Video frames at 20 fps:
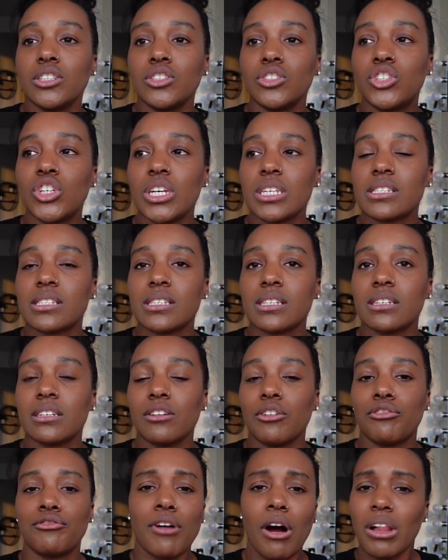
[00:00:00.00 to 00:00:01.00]

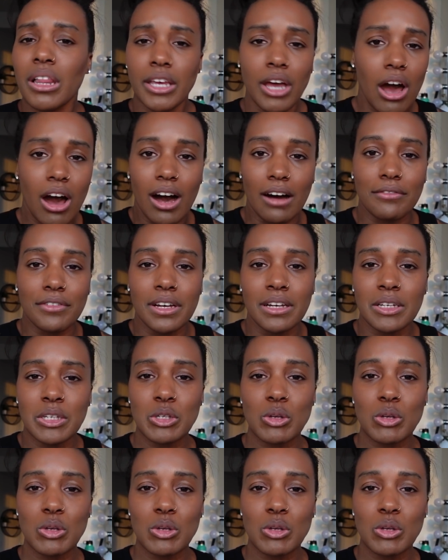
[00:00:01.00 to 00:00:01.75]
just falling off.